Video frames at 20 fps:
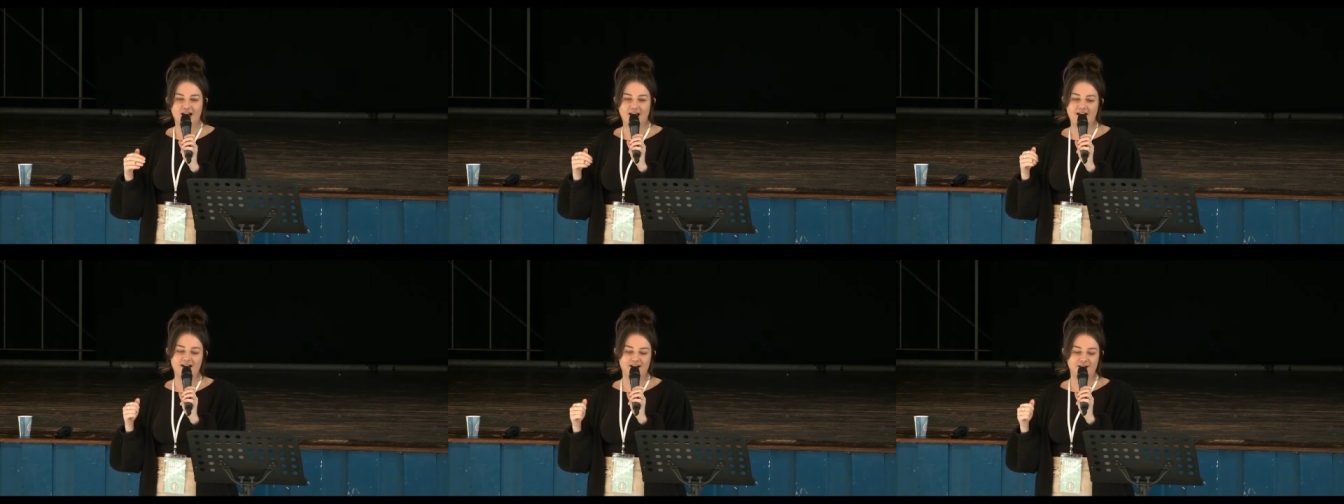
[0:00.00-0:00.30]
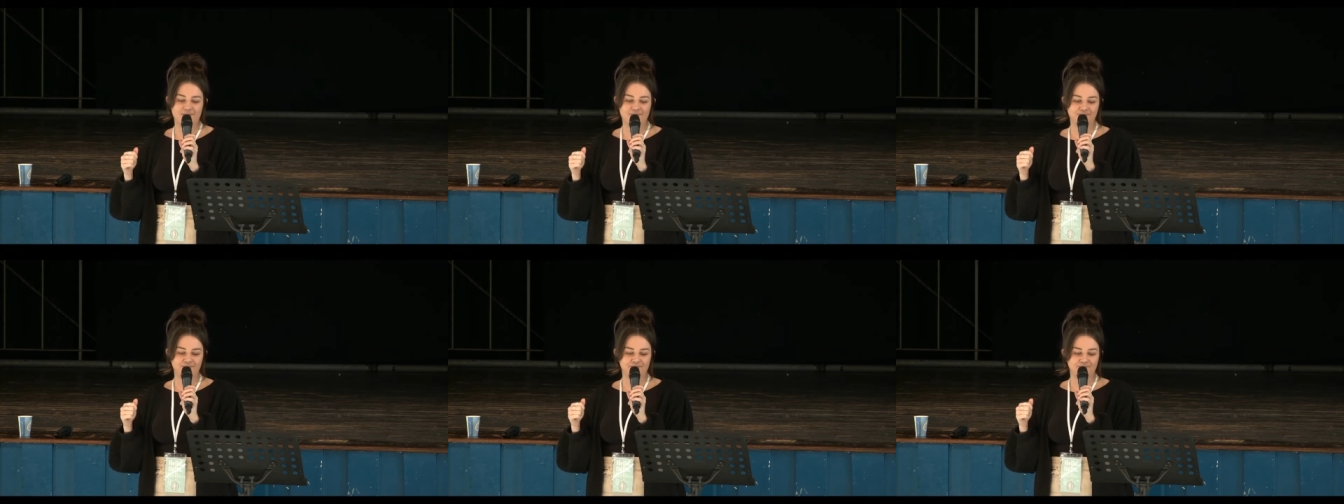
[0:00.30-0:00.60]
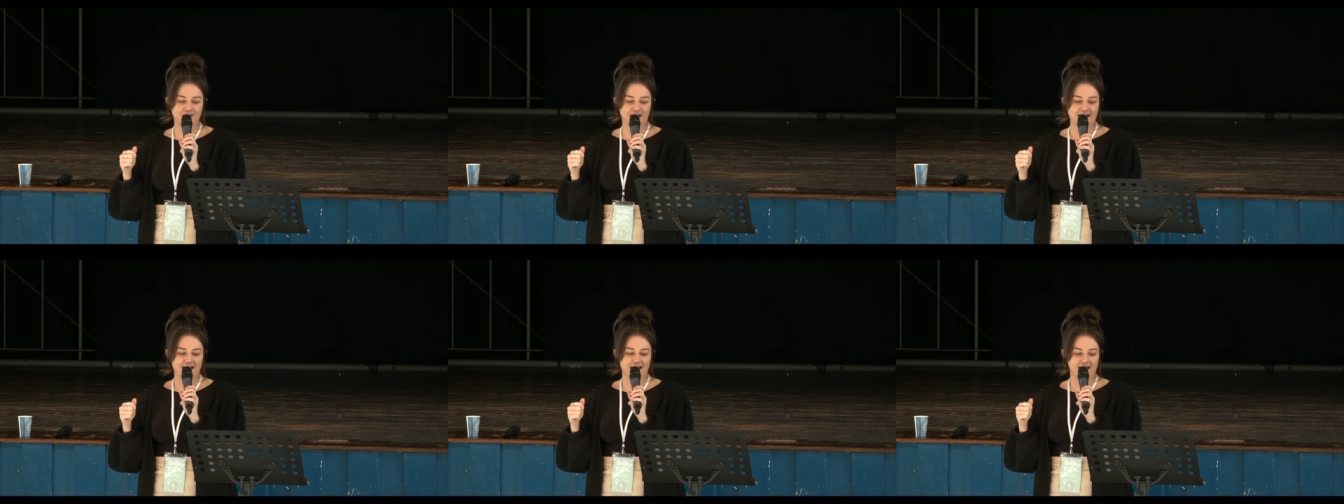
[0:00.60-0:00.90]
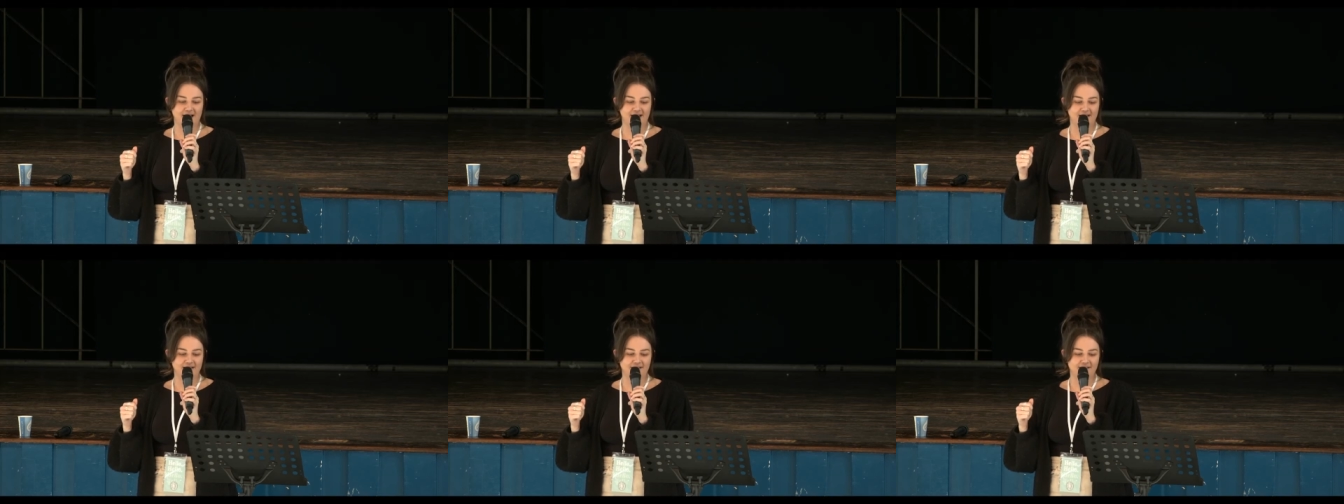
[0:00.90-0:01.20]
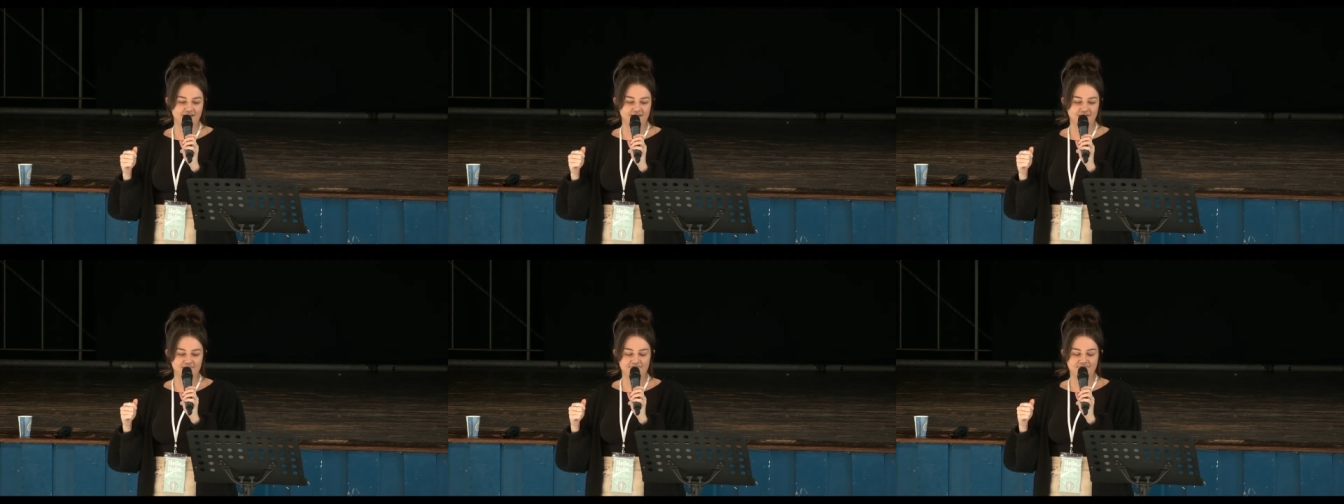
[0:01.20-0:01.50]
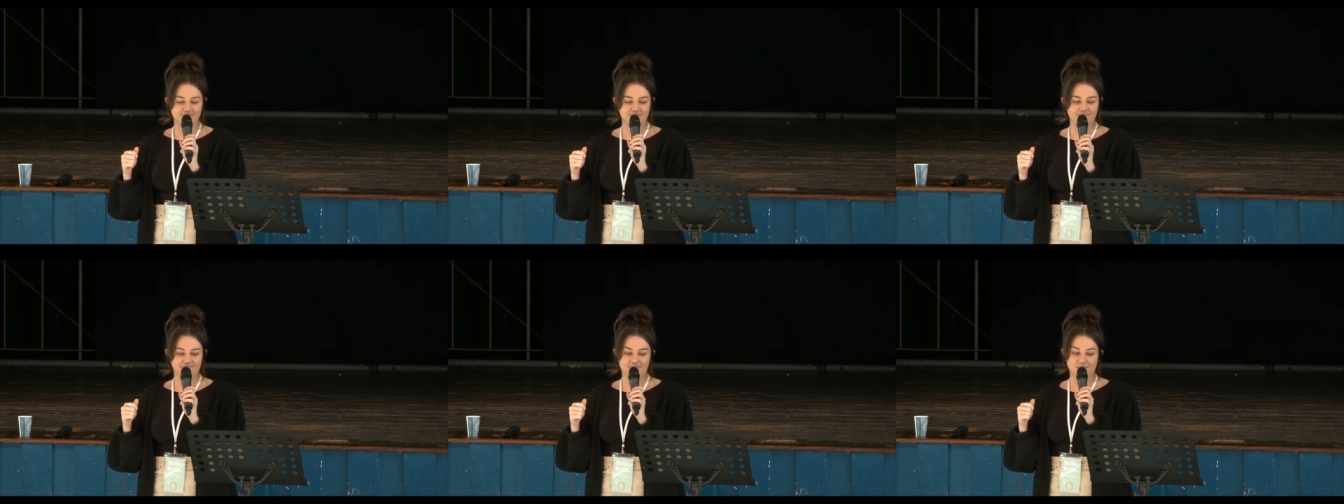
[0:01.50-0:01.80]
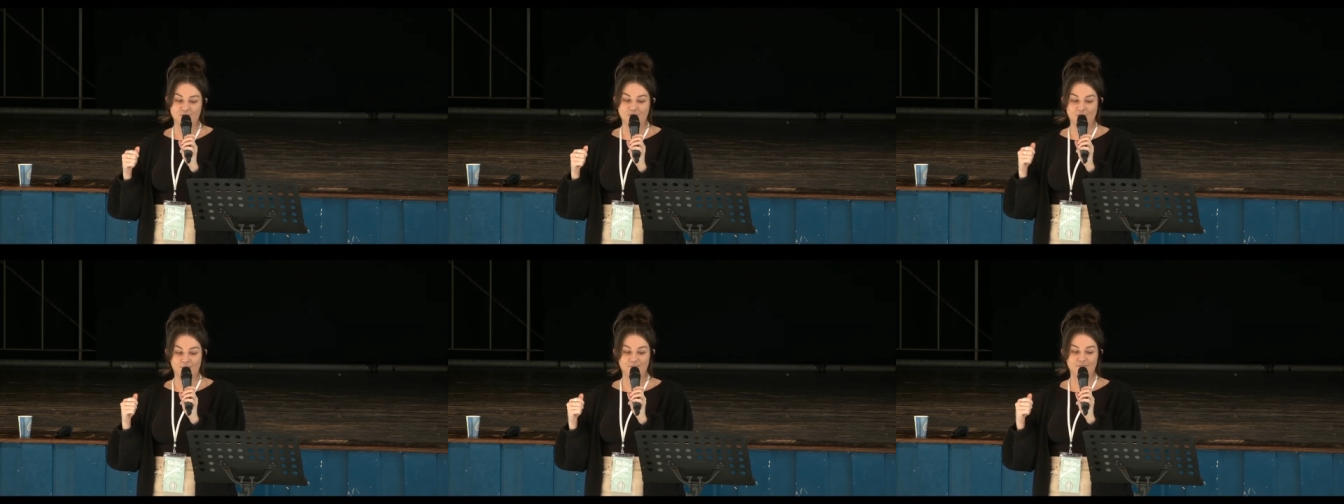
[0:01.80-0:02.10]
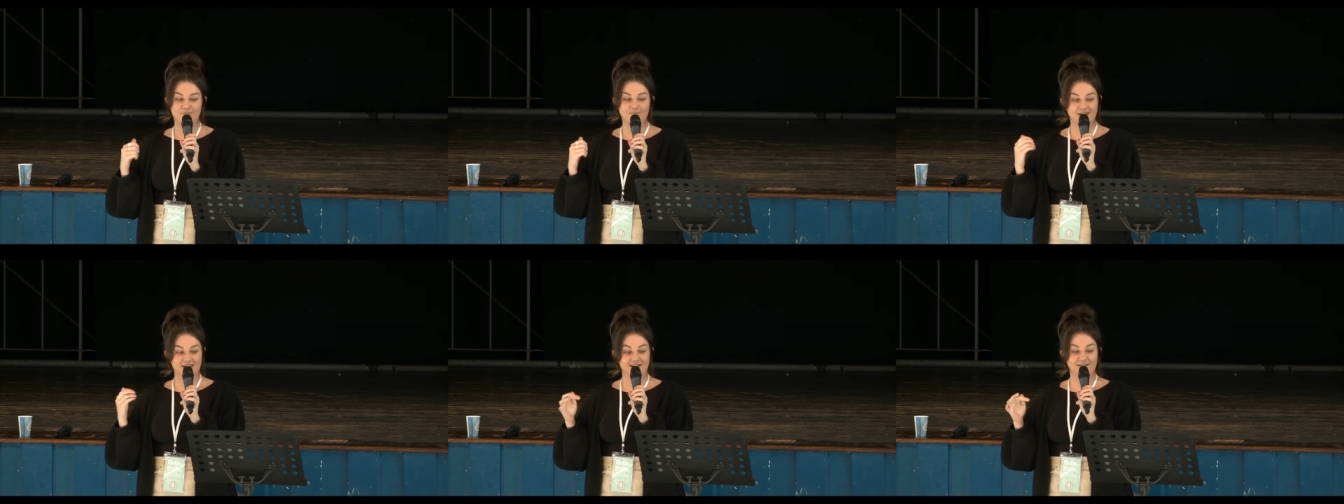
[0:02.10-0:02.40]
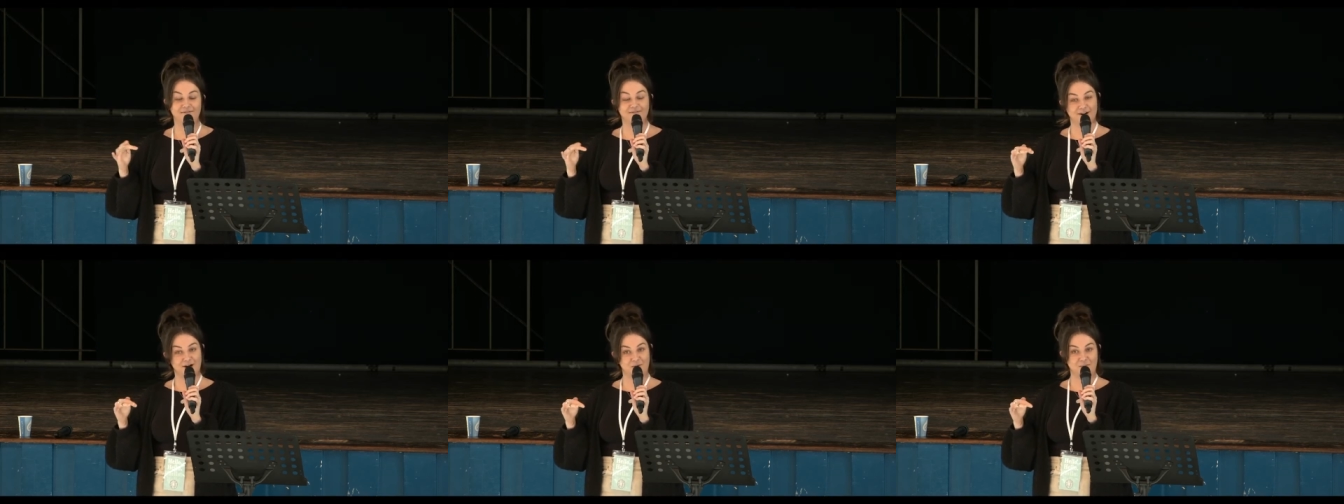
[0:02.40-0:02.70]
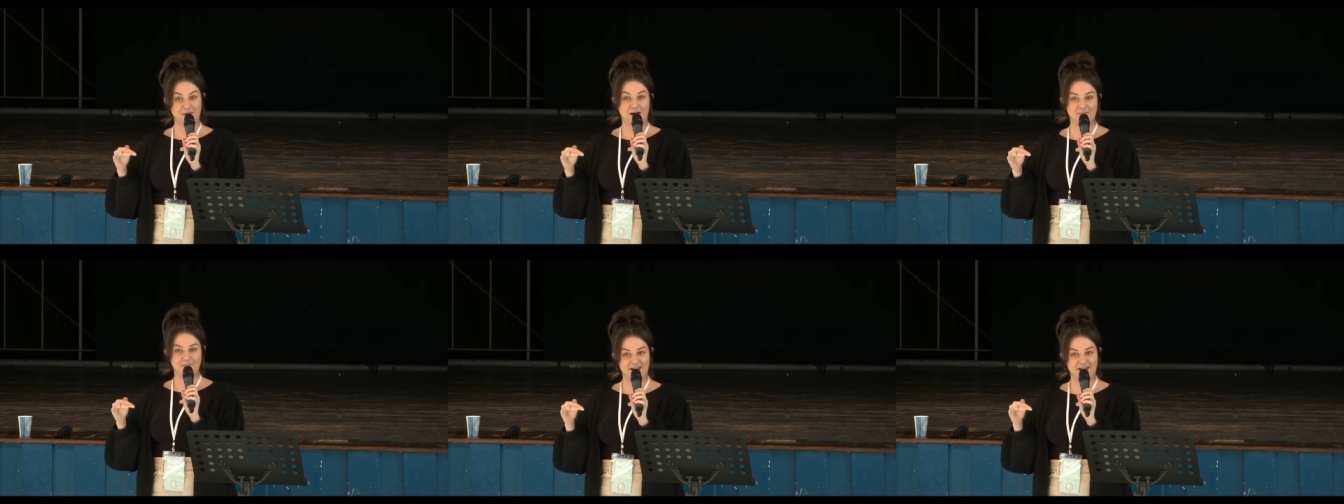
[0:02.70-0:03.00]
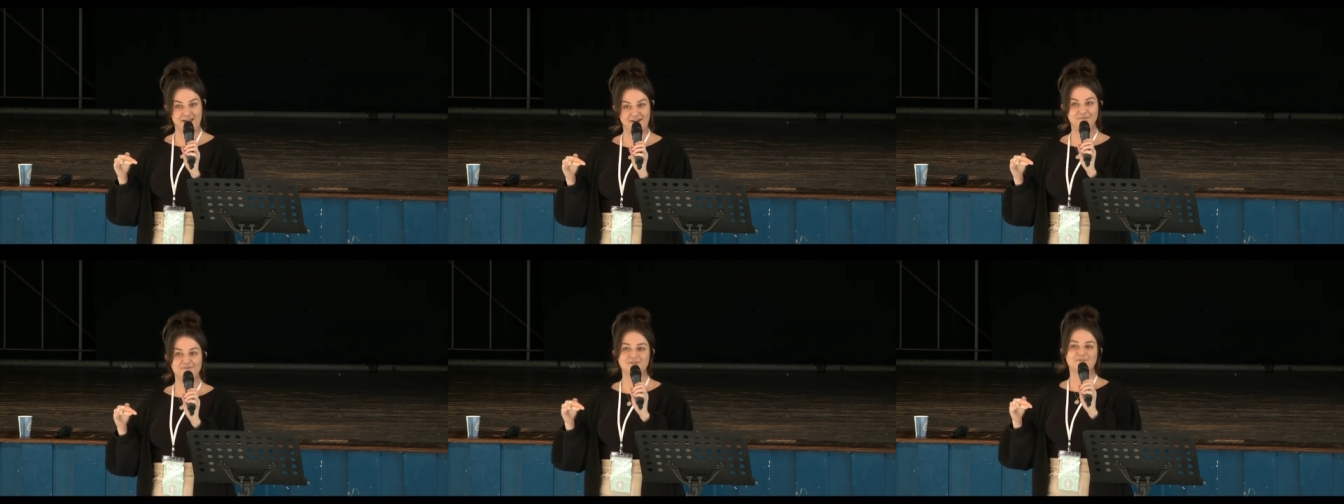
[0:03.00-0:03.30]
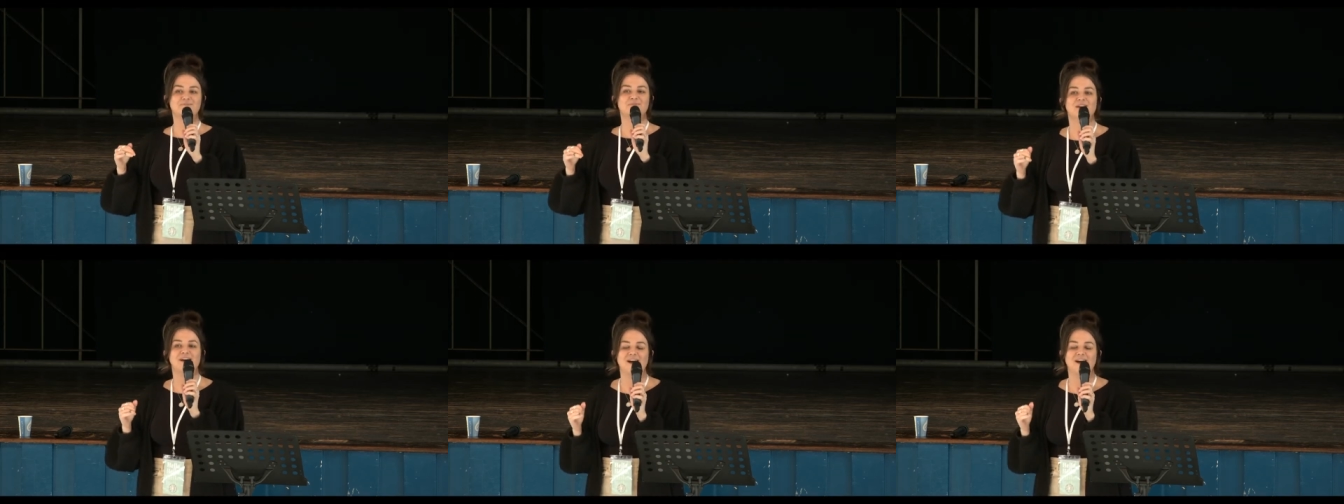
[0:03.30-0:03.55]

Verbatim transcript: um, and not being very well behaved,